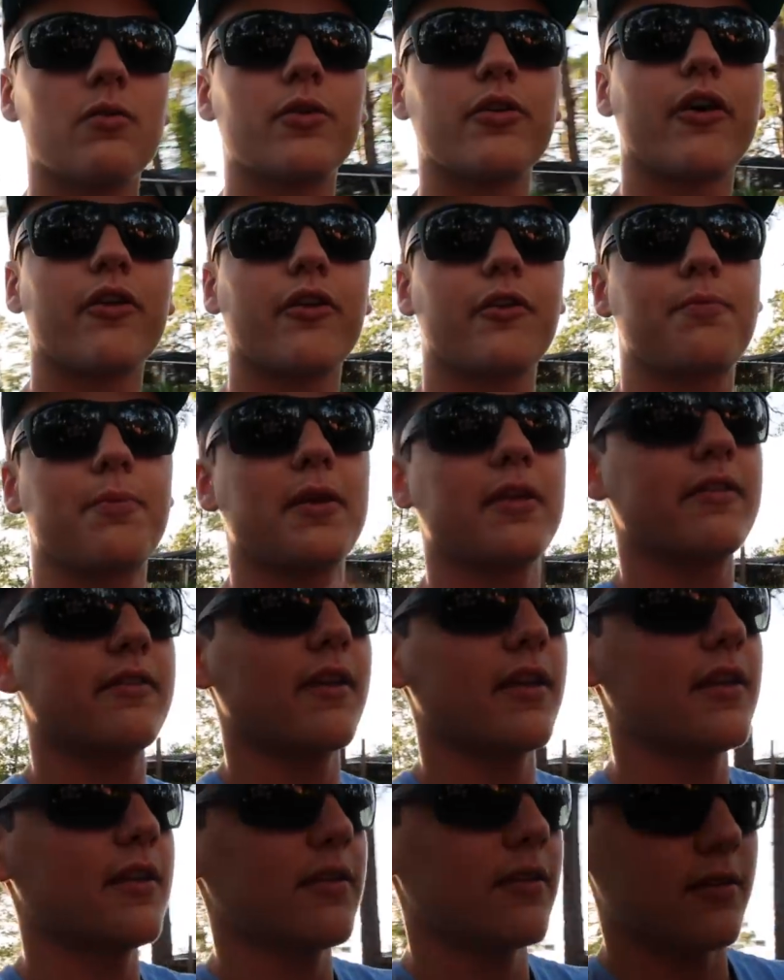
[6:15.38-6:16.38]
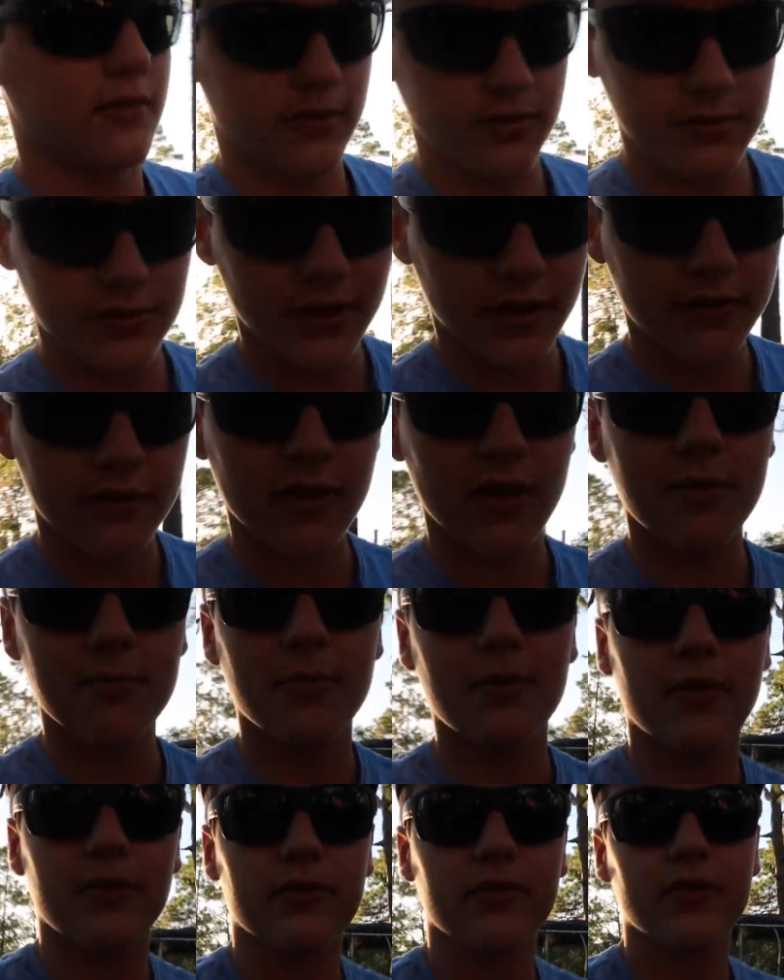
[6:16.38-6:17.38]
With all this being said, until next
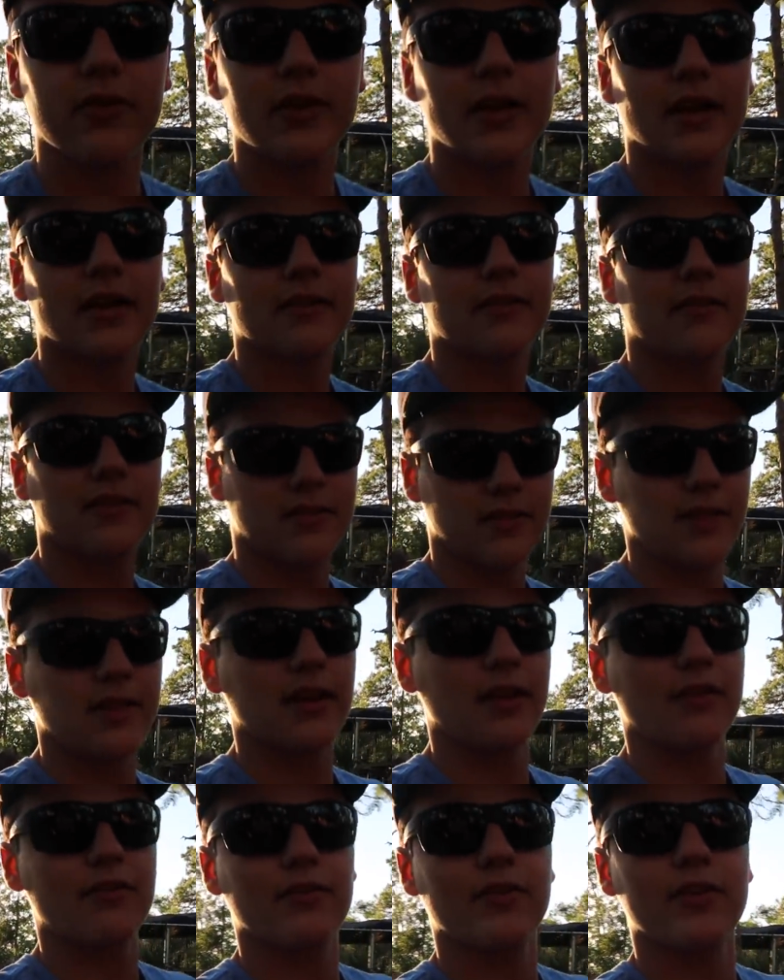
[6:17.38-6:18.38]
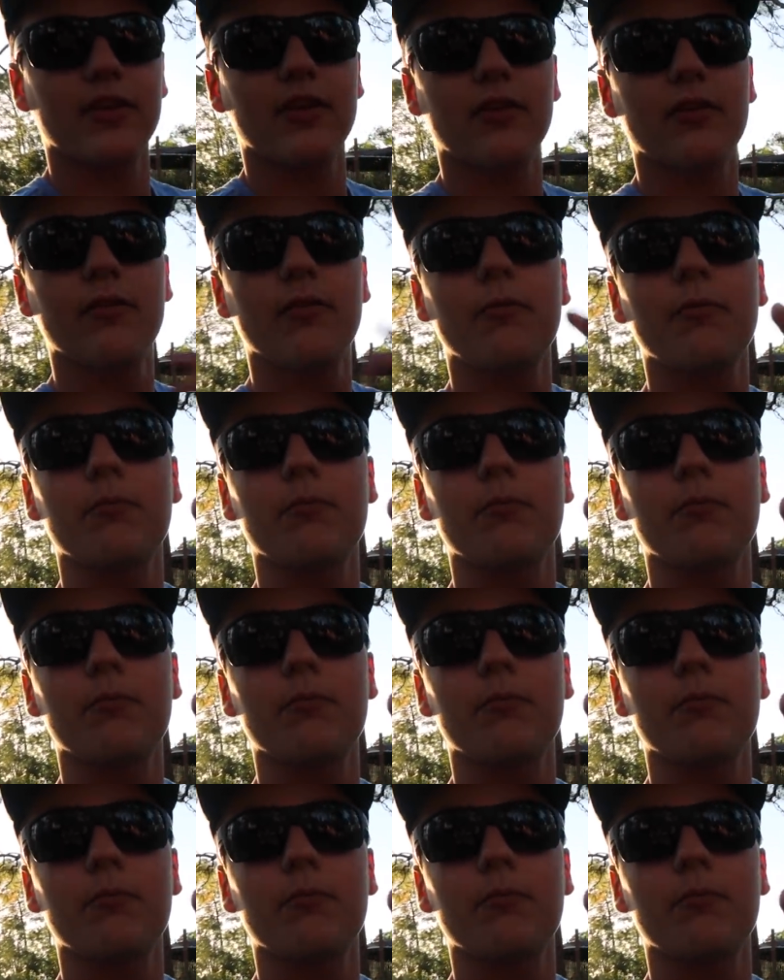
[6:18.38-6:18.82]
time, I'll see you guys in that next video.